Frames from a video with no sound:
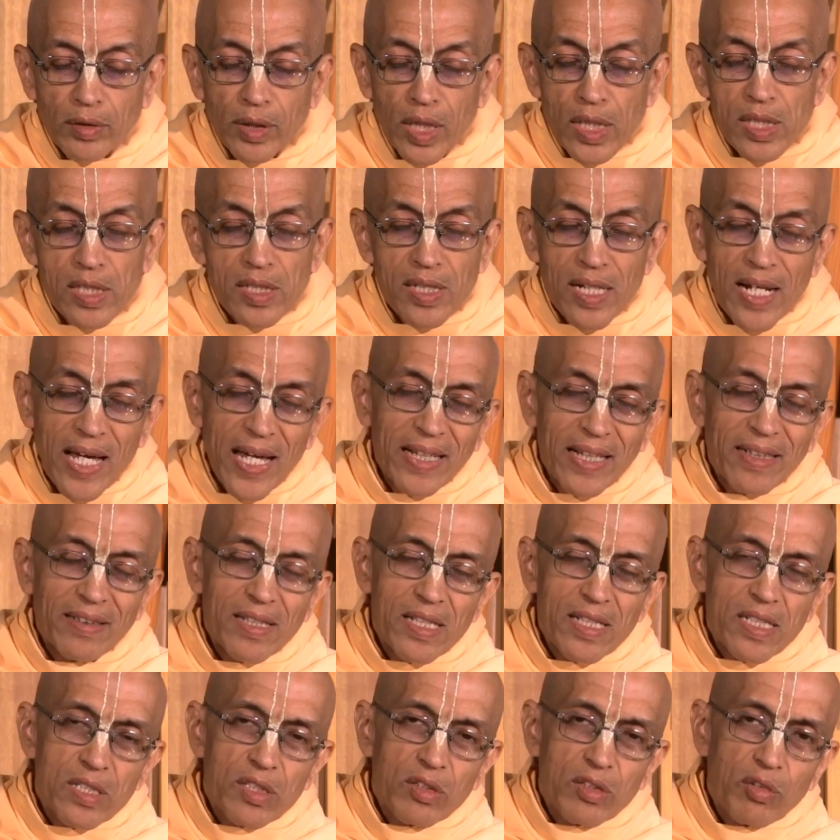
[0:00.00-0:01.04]
just like
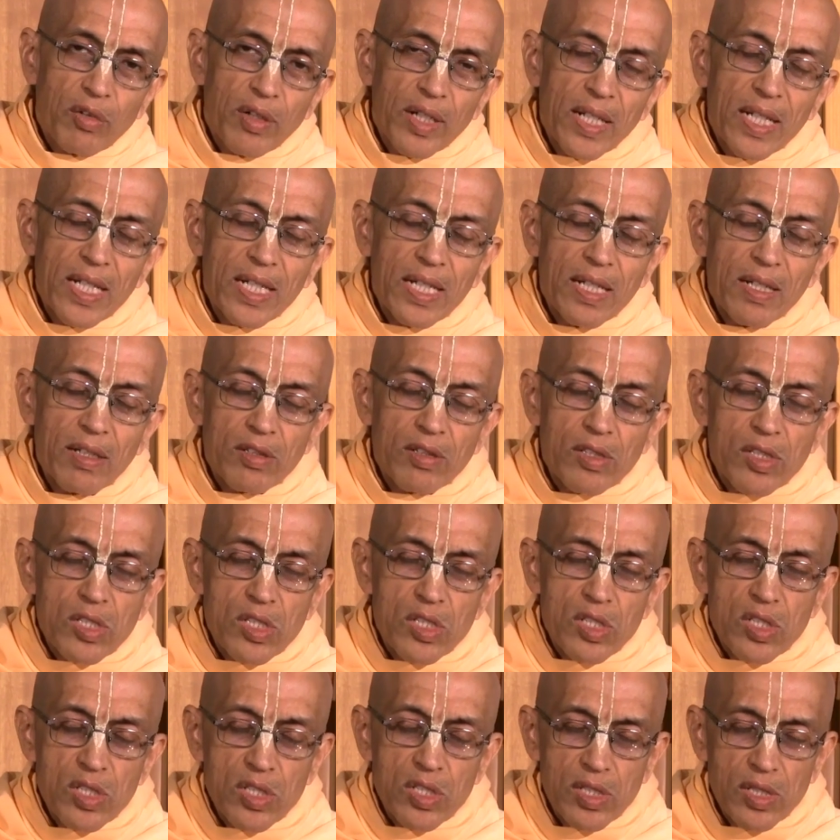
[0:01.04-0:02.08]
these three
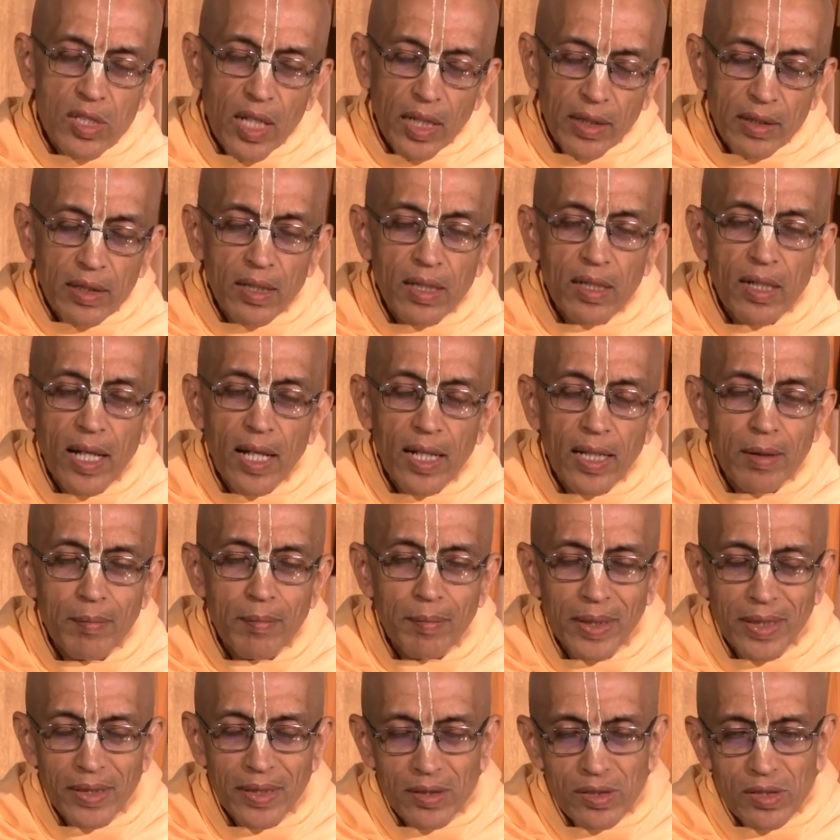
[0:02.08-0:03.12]
subtle
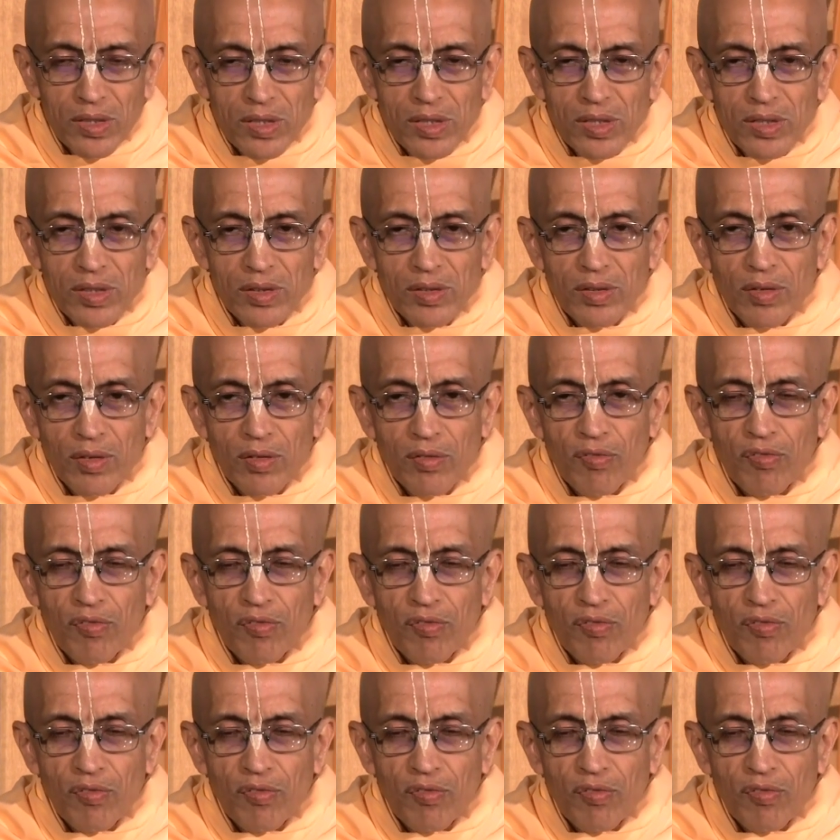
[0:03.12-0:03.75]
elements,